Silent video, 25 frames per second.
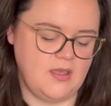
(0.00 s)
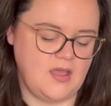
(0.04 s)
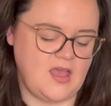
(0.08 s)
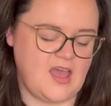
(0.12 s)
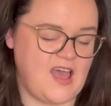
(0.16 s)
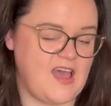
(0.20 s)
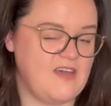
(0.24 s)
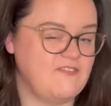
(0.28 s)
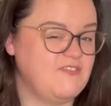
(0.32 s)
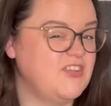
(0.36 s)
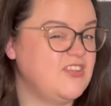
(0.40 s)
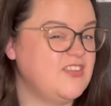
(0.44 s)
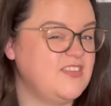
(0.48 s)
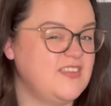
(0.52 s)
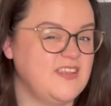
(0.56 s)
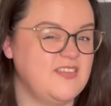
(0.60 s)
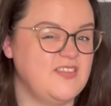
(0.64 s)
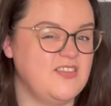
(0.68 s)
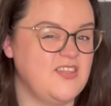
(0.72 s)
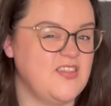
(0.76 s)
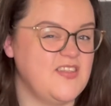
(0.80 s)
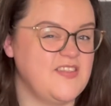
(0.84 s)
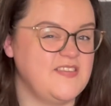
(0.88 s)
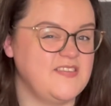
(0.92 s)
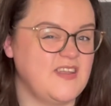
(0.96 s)
Have you seen
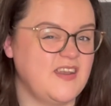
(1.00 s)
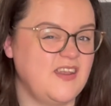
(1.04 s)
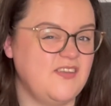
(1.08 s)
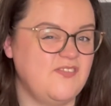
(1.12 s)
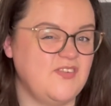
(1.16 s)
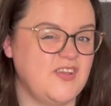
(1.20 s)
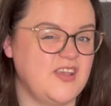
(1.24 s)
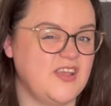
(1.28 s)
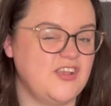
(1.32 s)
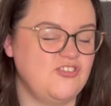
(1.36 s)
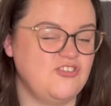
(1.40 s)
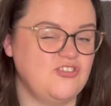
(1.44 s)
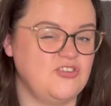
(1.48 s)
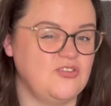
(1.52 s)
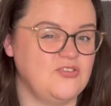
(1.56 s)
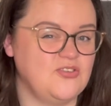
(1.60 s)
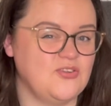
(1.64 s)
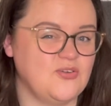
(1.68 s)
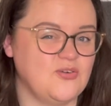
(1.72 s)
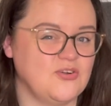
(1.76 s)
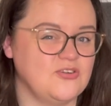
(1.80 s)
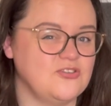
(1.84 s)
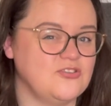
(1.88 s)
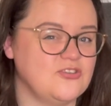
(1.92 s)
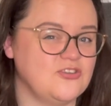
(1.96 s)
that there's any fit issues
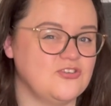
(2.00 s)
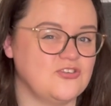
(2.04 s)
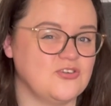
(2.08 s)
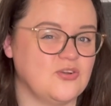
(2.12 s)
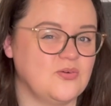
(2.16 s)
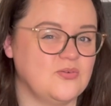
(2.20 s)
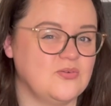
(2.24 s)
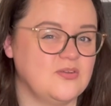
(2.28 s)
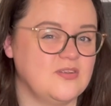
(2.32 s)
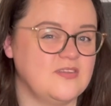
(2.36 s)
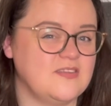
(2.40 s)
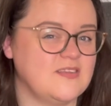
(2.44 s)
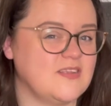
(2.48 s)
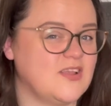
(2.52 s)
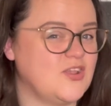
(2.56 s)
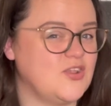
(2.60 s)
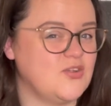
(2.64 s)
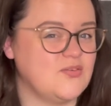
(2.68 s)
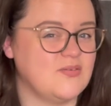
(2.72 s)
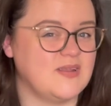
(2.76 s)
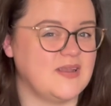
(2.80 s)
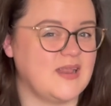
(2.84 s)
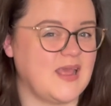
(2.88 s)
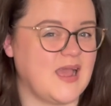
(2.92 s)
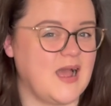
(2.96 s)
across the shoulders? Are you
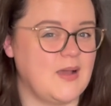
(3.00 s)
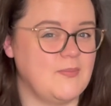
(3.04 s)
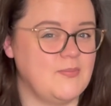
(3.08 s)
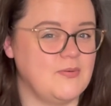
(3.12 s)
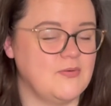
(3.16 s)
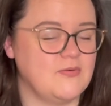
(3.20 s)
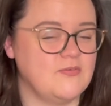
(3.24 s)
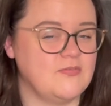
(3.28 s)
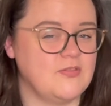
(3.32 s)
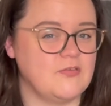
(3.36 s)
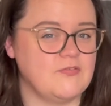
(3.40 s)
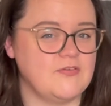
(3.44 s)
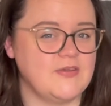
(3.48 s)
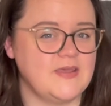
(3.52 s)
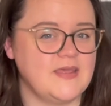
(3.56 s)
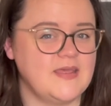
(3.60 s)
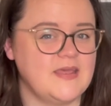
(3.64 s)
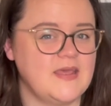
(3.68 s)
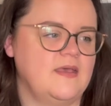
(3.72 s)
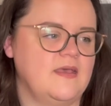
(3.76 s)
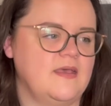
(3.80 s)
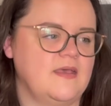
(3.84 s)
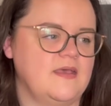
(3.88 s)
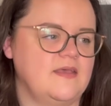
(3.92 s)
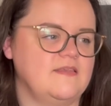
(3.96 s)
really happy with the fit?
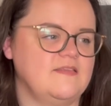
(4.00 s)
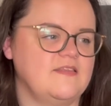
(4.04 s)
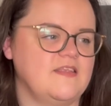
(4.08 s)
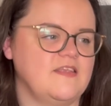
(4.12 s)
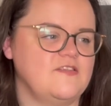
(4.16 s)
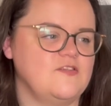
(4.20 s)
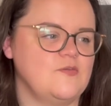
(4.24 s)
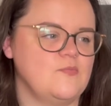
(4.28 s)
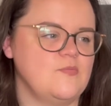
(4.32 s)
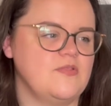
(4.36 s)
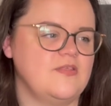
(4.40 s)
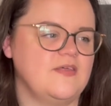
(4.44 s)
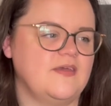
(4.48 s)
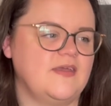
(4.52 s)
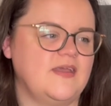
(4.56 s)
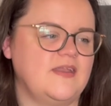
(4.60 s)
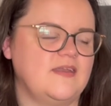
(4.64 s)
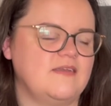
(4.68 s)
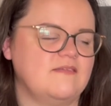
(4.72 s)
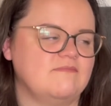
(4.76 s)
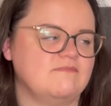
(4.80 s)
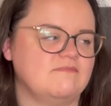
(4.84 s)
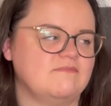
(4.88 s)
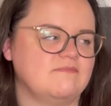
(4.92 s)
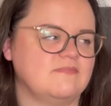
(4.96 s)
Is there
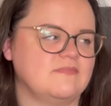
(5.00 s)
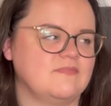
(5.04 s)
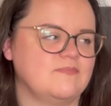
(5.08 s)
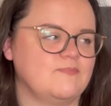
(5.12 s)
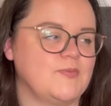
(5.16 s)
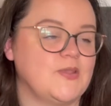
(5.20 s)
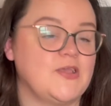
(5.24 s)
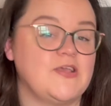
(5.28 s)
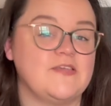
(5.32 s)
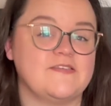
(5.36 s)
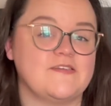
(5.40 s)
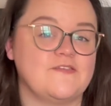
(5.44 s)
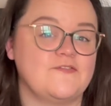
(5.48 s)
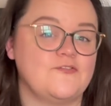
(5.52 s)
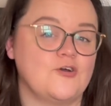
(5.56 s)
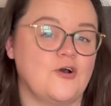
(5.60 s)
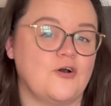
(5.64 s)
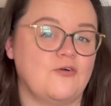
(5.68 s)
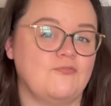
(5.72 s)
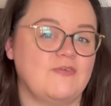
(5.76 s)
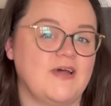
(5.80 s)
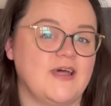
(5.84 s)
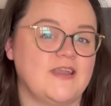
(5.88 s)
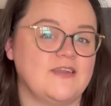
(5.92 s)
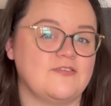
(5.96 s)
something, because I've not
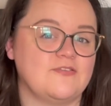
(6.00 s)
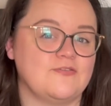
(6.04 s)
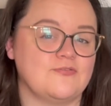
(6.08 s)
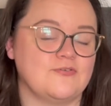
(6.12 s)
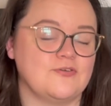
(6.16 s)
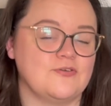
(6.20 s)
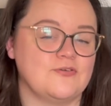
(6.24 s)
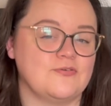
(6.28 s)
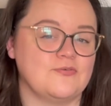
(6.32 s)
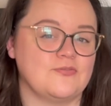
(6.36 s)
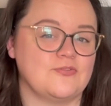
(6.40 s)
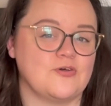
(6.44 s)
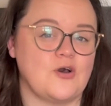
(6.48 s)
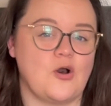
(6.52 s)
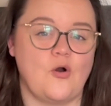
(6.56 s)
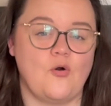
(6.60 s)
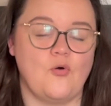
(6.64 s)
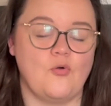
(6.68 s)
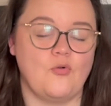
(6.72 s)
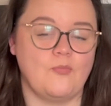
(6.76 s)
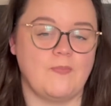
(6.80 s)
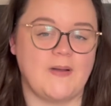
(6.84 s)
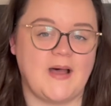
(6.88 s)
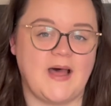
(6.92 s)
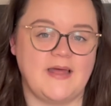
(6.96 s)
read through the
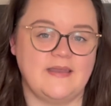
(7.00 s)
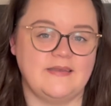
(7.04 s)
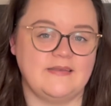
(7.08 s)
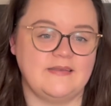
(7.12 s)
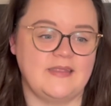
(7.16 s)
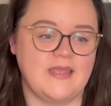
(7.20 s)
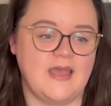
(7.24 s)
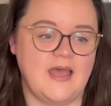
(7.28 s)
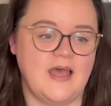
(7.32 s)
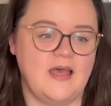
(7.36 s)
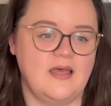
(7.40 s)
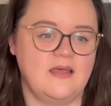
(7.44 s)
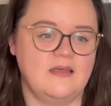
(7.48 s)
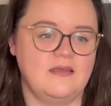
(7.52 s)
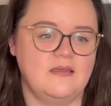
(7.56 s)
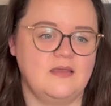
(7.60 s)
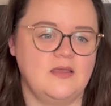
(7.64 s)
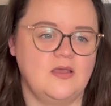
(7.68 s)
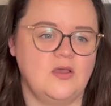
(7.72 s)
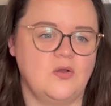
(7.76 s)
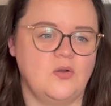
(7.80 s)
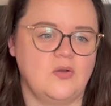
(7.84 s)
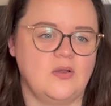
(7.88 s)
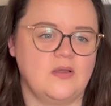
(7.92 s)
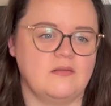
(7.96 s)
whole pattern yet,
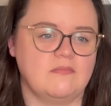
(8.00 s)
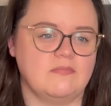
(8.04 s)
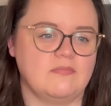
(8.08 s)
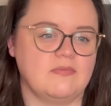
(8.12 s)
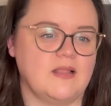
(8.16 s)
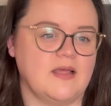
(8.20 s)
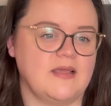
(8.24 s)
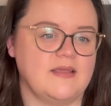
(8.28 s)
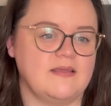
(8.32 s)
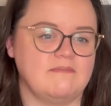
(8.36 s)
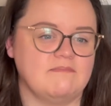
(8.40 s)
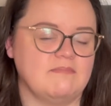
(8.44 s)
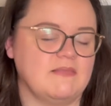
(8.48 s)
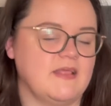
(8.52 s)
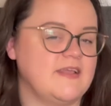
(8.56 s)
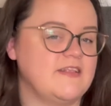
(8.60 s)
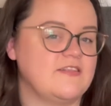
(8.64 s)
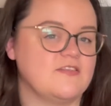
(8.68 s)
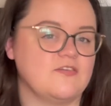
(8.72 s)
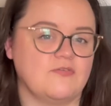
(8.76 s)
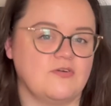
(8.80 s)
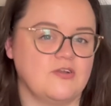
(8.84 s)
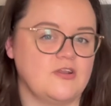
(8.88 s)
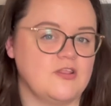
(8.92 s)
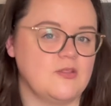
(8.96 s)
like
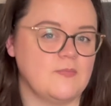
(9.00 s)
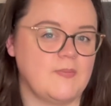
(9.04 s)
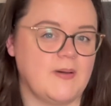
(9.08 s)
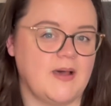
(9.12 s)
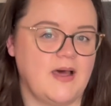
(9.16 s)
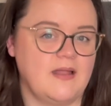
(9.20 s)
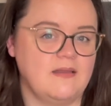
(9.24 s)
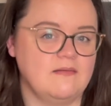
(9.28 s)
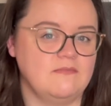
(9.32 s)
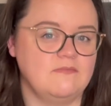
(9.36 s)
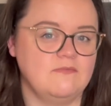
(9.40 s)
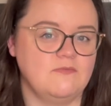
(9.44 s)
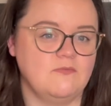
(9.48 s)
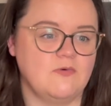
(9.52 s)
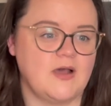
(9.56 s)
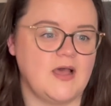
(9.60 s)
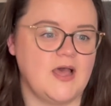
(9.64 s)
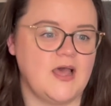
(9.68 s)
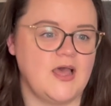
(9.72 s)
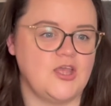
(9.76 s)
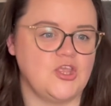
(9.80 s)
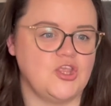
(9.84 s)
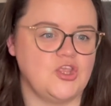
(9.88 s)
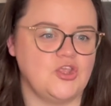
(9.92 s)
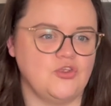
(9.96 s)
later on in the pattern
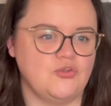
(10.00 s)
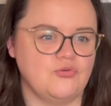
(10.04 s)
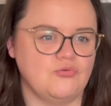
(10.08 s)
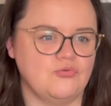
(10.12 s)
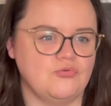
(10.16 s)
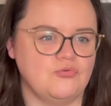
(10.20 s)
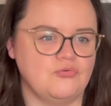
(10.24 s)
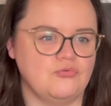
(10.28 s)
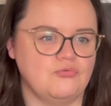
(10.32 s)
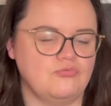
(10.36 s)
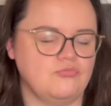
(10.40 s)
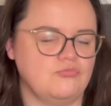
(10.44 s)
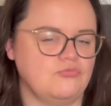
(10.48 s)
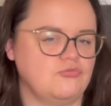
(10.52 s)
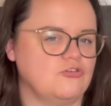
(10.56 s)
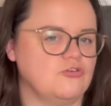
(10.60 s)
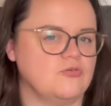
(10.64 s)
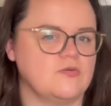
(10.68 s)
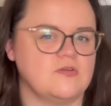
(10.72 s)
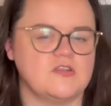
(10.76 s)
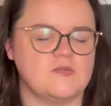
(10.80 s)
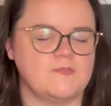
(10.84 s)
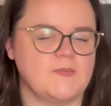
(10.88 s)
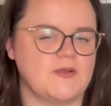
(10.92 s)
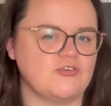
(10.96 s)
where you do a
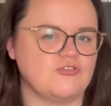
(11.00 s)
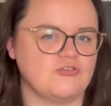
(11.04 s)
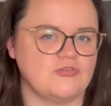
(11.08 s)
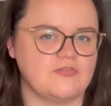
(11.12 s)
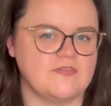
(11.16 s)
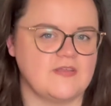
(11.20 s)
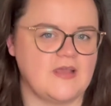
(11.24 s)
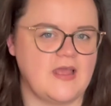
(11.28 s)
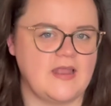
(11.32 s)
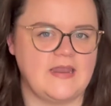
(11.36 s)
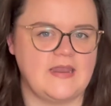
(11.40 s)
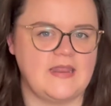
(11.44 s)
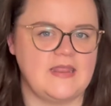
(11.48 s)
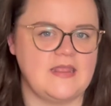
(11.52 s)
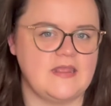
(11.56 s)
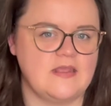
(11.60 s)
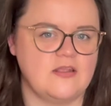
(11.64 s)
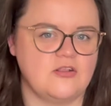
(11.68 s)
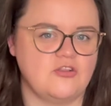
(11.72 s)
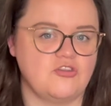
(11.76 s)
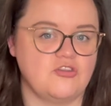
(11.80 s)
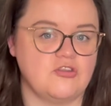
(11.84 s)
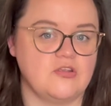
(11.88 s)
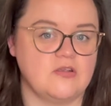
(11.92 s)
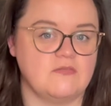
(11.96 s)
special technique
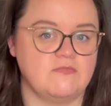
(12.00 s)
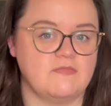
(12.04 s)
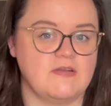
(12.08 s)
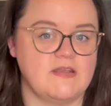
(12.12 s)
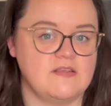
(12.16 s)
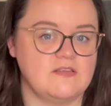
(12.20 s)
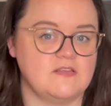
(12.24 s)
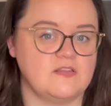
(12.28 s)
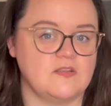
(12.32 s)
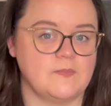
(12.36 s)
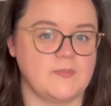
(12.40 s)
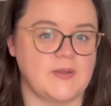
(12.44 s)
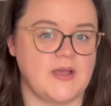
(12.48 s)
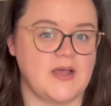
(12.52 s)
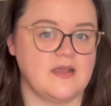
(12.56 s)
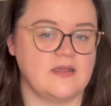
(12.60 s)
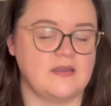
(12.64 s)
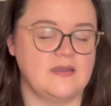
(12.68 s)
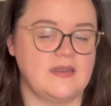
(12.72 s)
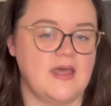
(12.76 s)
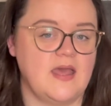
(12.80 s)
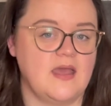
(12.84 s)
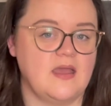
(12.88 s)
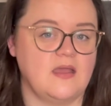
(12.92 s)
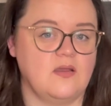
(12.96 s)
to raise the back
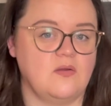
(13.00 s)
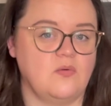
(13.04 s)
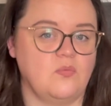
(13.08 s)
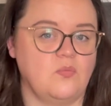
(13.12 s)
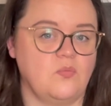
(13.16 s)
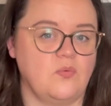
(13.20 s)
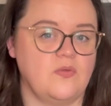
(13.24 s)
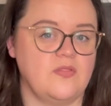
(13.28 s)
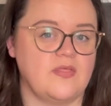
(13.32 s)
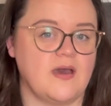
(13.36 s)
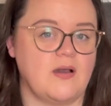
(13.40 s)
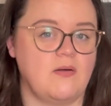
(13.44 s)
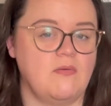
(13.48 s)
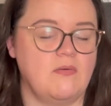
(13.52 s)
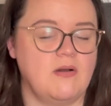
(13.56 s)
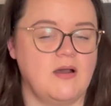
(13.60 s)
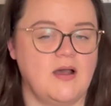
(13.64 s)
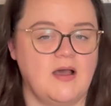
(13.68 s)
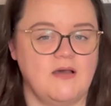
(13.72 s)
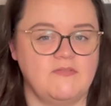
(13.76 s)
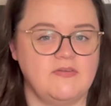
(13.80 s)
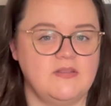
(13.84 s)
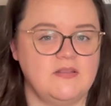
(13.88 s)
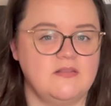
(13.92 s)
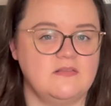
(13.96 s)
neck without
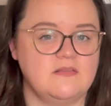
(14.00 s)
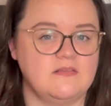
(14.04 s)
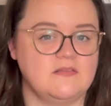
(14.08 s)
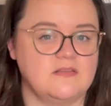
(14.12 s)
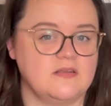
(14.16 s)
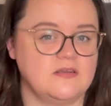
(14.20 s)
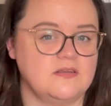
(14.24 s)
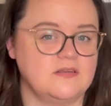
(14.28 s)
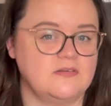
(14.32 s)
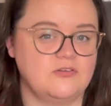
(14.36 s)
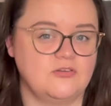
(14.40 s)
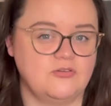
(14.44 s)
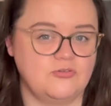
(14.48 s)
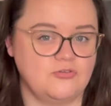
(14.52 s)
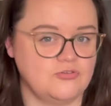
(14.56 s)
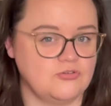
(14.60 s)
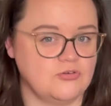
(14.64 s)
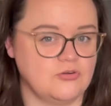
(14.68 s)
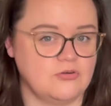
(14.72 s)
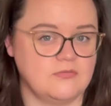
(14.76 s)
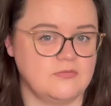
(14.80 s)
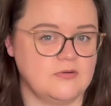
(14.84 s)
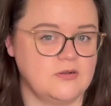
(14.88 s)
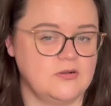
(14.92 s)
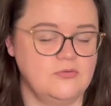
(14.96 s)
having to do
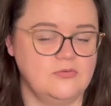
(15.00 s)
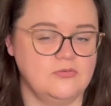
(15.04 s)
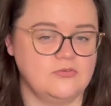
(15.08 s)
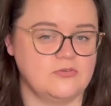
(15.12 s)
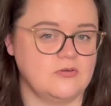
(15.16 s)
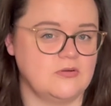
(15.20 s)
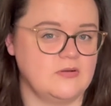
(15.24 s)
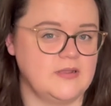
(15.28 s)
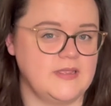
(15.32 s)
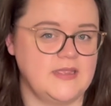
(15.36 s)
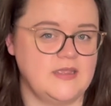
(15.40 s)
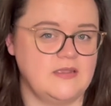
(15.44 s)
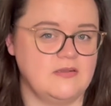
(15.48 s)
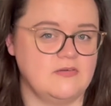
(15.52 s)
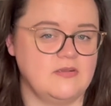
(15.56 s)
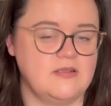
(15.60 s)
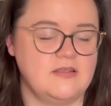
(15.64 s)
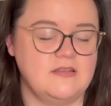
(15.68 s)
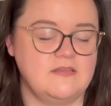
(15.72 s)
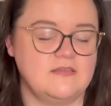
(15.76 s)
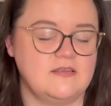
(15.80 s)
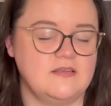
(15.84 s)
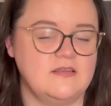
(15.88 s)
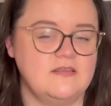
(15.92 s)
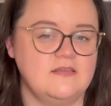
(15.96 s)
short rows or
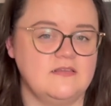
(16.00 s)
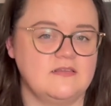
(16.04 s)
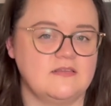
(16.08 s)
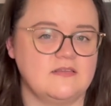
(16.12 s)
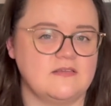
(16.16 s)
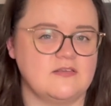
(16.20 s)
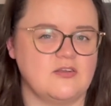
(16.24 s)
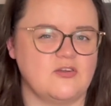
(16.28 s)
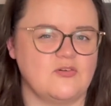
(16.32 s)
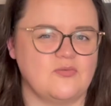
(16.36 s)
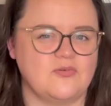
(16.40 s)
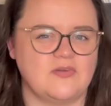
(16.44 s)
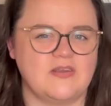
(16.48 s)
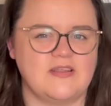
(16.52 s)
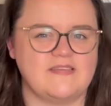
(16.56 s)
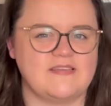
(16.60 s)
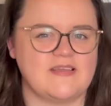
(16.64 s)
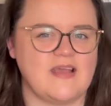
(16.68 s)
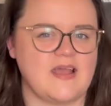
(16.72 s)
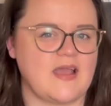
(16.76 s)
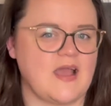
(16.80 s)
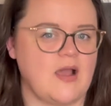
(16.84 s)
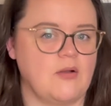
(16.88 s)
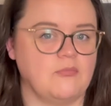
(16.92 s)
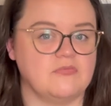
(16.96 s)
increases? So is it
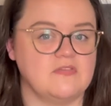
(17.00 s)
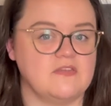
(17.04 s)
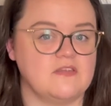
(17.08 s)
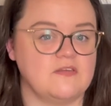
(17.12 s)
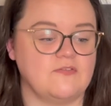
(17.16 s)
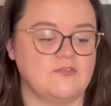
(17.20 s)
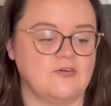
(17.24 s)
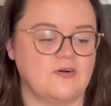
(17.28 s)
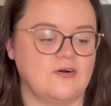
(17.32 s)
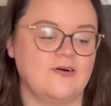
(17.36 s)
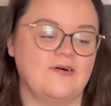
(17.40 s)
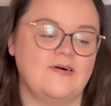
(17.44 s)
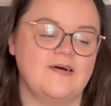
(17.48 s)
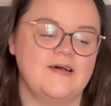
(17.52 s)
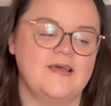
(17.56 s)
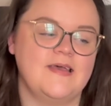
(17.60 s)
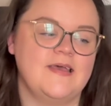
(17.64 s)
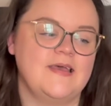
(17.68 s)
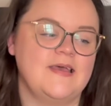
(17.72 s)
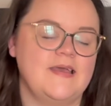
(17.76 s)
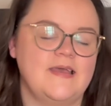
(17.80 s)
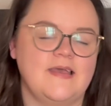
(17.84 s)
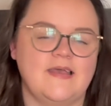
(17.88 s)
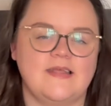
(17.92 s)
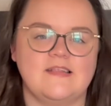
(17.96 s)
accounted for
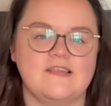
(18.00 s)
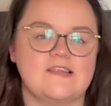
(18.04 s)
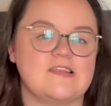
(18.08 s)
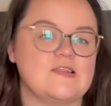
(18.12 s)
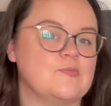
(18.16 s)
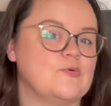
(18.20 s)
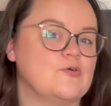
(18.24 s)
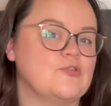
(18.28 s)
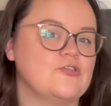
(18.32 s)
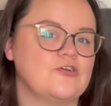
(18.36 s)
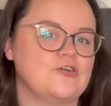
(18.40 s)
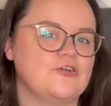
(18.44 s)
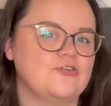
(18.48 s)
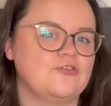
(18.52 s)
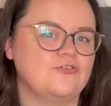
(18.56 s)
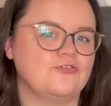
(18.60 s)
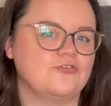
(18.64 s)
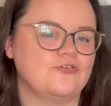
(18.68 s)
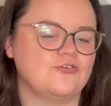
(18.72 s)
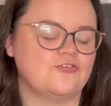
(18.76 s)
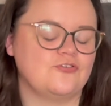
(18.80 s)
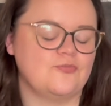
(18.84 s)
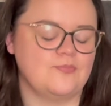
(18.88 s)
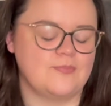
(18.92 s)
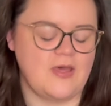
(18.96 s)
in some other
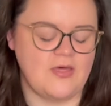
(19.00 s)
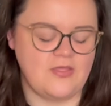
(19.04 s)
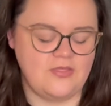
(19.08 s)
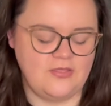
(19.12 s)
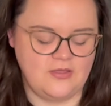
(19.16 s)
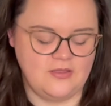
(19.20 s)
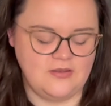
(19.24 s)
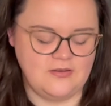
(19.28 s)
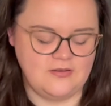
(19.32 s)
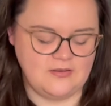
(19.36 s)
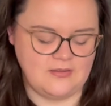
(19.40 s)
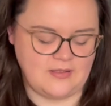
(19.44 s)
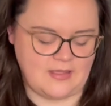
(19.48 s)
construction method?